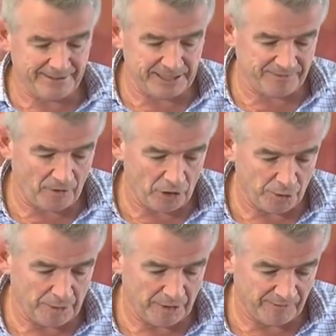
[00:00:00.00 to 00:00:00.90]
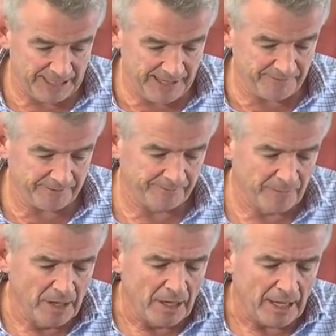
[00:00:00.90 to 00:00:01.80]
this volume of leave.
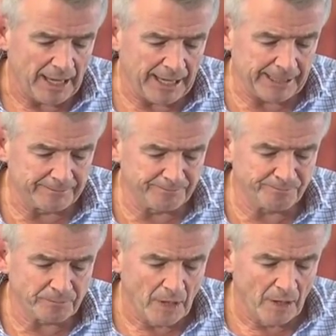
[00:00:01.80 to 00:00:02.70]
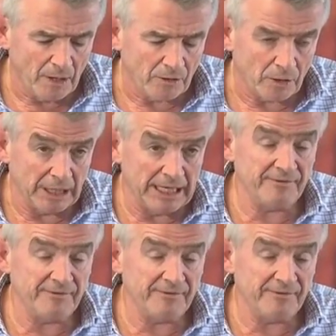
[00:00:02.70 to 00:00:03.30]
Um, the leave